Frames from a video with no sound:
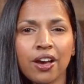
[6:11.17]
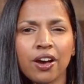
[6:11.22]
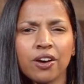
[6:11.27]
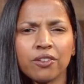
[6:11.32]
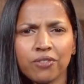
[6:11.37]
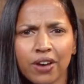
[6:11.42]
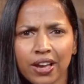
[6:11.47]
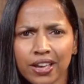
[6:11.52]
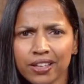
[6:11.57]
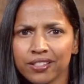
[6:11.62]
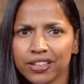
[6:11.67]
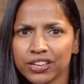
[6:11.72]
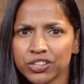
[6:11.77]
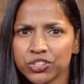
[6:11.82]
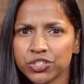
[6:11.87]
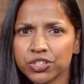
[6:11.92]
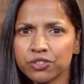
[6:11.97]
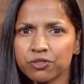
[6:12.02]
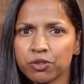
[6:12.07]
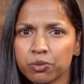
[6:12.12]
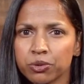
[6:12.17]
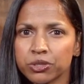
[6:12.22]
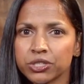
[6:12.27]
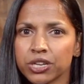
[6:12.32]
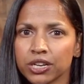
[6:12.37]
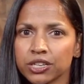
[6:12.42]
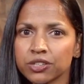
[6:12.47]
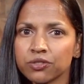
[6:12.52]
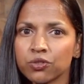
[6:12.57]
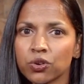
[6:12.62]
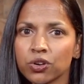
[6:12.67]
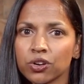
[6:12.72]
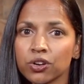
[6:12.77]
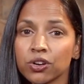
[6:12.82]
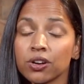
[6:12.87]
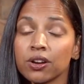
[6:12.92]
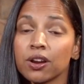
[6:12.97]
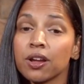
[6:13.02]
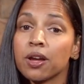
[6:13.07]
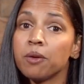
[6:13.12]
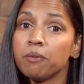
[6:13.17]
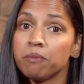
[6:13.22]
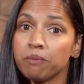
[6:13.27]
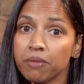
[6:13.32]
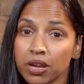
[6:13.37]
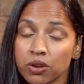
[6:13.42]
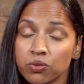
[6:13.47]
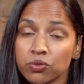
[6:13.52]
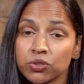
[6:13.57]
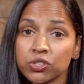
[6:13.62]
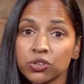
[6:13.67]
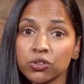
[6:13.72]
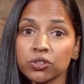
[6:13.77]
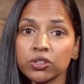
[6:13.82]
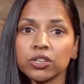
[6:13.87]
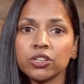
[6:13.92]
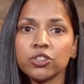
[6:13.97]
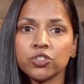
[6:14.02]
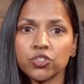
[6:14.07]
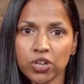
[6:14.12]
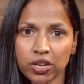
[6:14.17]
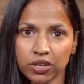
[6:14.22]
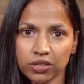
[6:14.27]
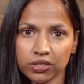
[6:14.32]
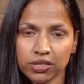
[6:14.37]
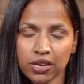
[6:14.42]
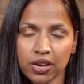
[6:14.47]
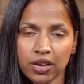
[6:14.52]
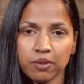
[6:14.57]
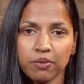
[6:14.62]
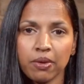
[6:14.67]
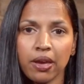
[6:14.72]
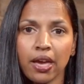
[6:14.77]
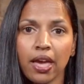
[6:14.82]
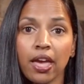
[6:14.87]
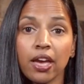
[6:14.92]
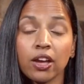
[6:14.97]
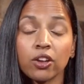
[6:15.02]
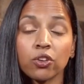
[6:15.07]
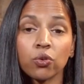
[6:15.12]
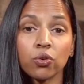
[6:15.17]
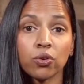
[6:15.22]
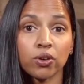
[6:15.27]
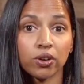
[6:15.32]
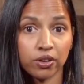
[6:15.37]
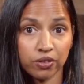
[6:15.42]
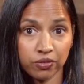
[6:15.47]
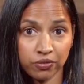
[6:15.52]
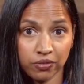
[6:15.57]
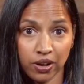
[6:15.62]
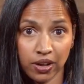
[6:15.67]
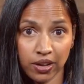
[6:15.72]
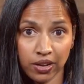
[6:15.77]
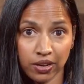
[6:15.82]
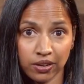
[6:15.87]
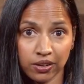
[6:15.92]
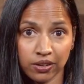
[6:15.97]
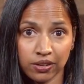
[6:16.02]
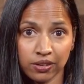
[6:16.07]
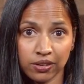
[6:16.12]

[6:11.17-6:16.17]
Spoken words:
Violation of a protective order may result in jail time and/or a fine.